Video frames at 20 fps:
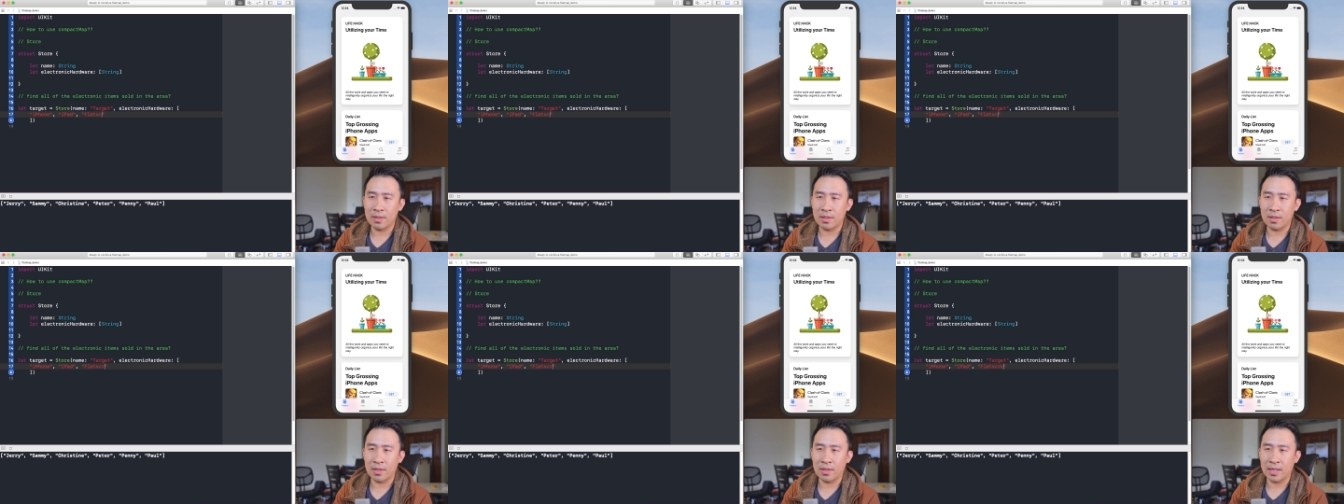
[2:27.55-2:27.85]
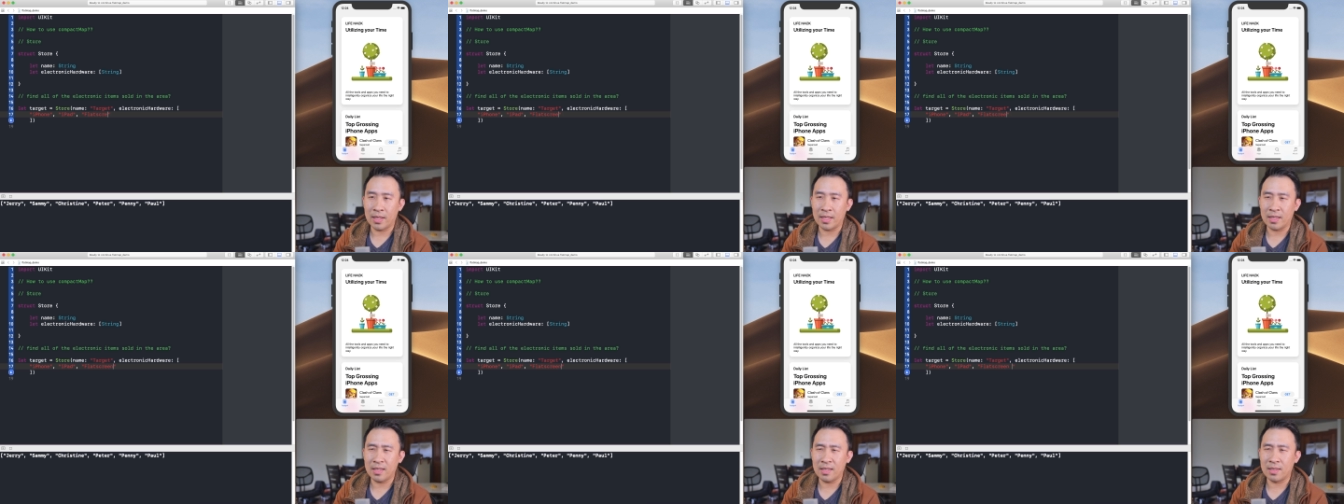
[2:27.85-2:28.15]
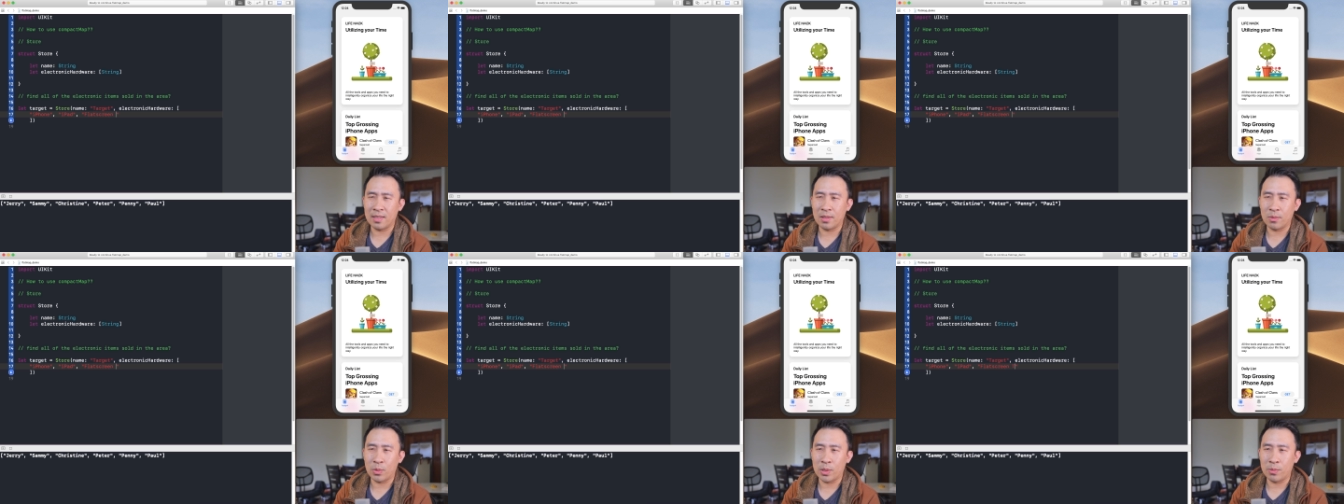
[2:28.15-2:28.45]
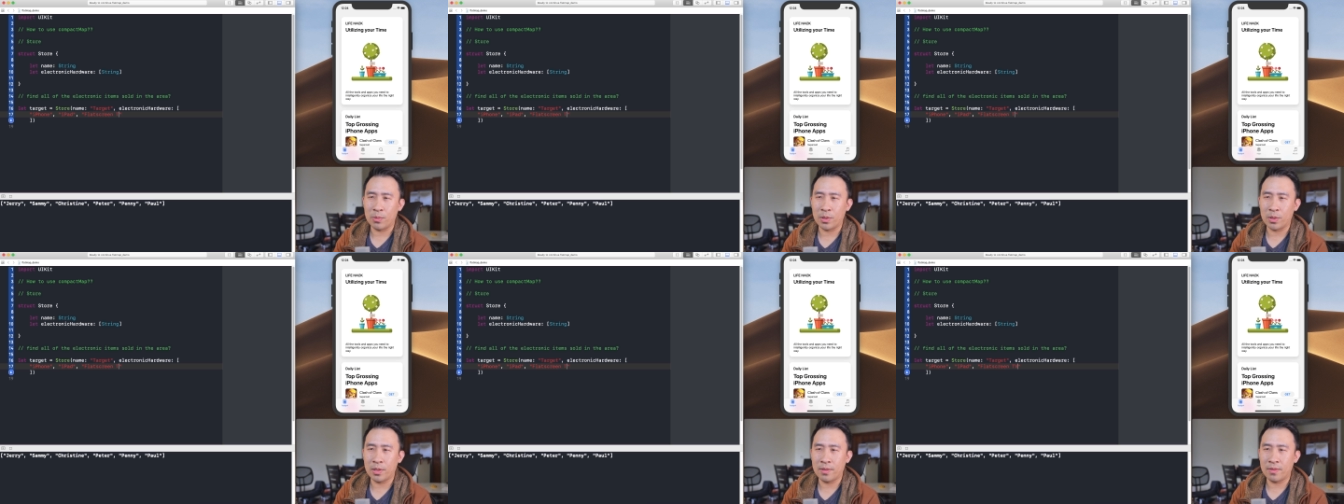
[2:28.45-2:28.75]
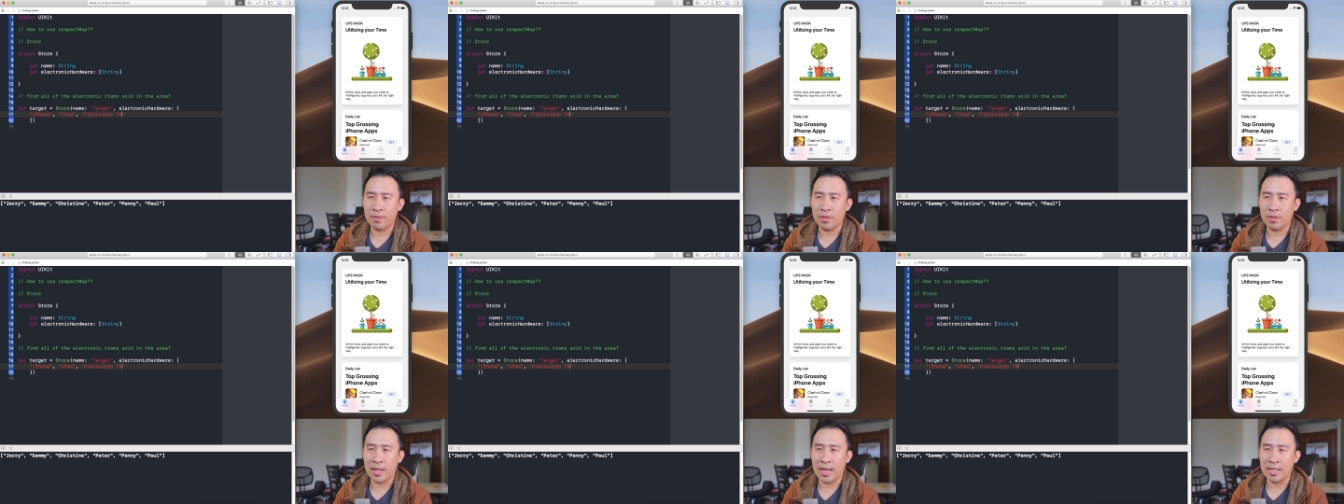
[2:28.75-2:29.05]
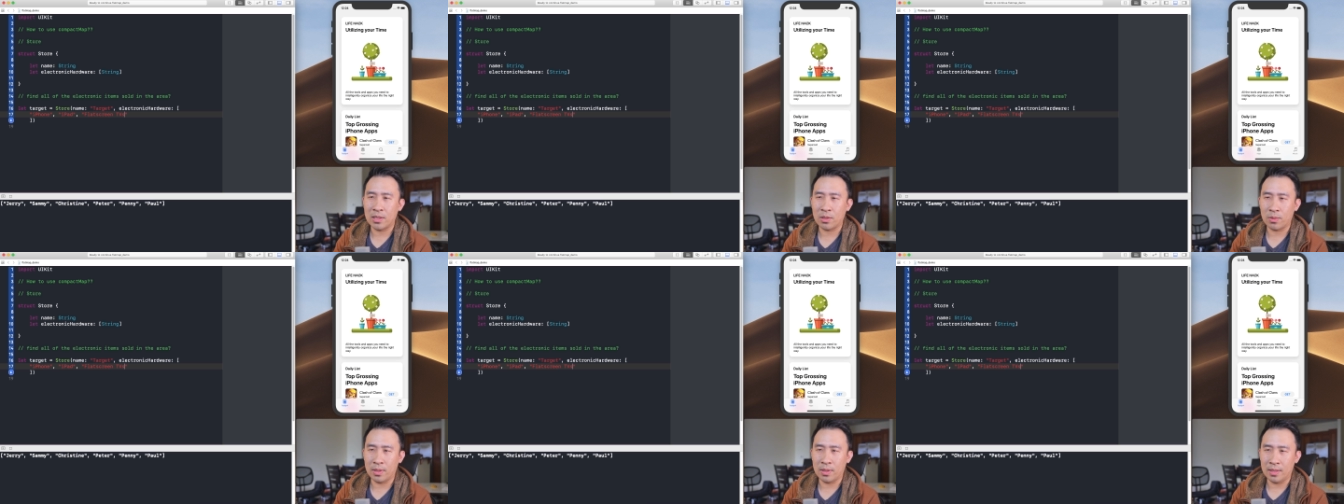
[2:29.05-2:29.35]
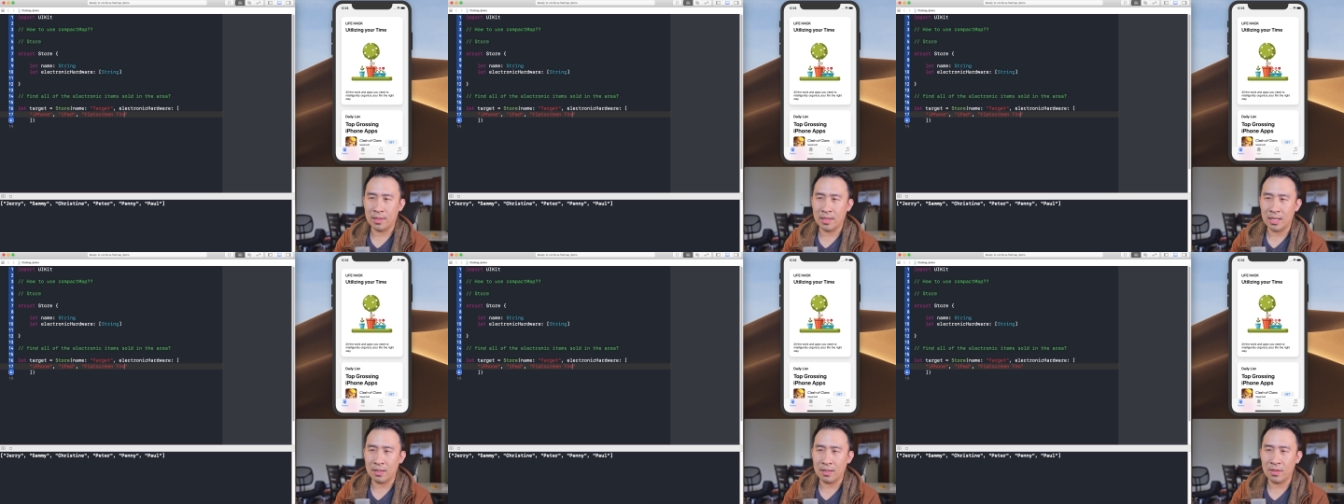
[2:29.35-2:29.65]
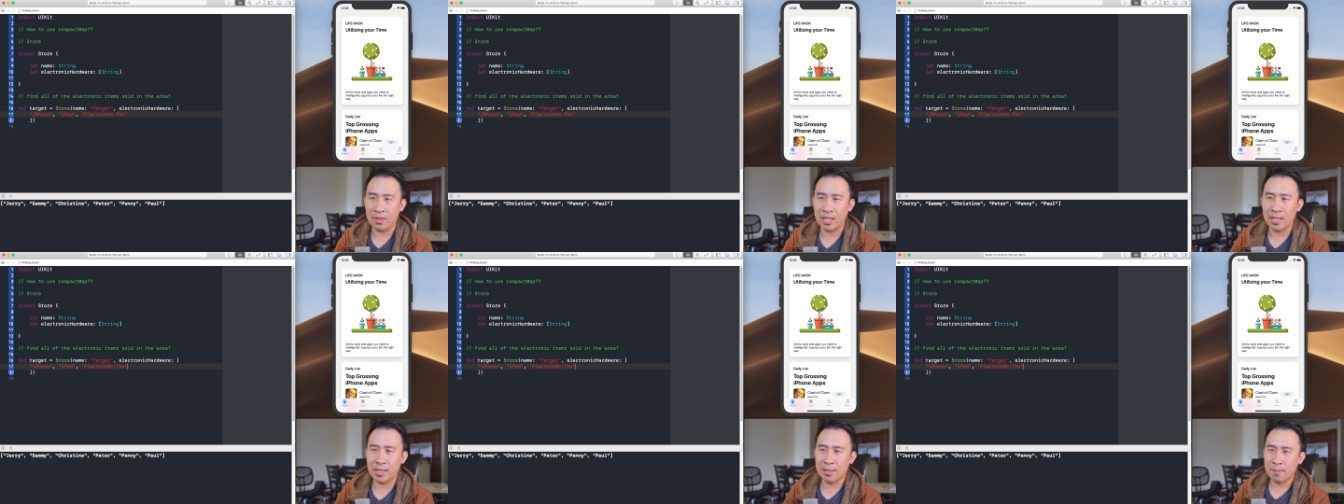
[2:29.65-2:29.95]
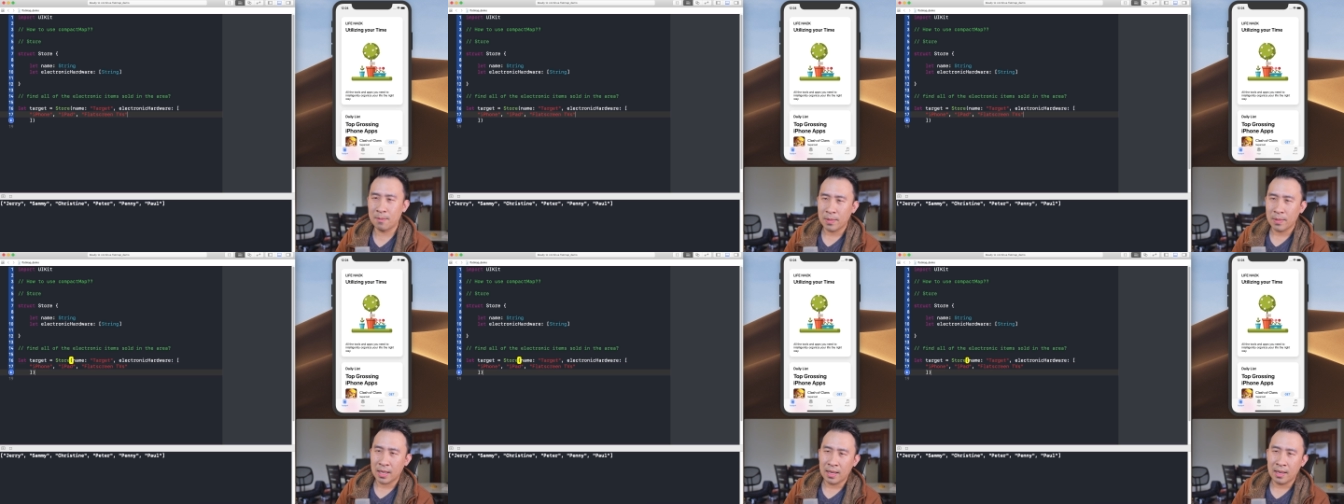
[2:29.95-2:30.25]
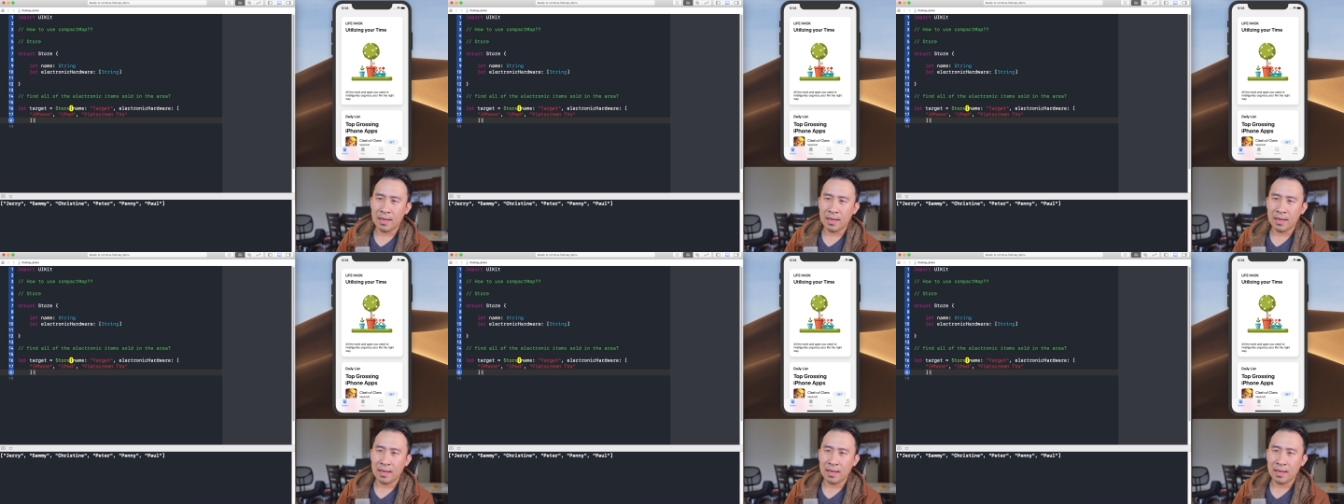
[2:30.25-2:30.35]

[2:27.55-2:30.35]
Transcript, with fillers: So I think this is one word, flat screen TVs.